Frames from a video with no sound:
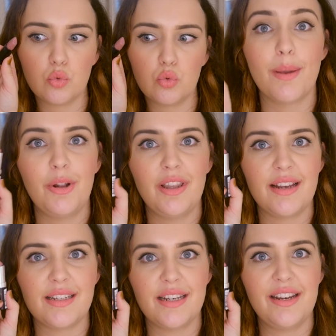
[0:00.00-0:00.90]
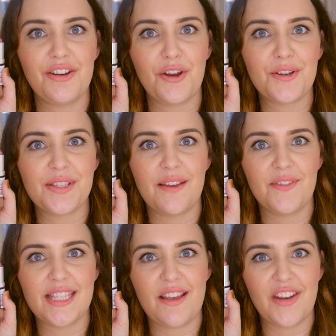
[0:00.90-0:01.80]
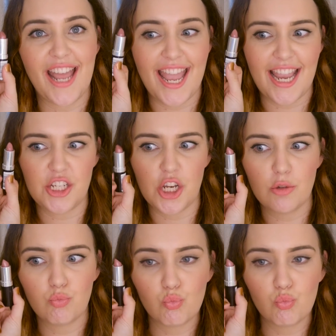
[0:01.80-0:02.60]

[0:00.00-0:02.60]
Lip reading: Rimmel London in 077 Asia.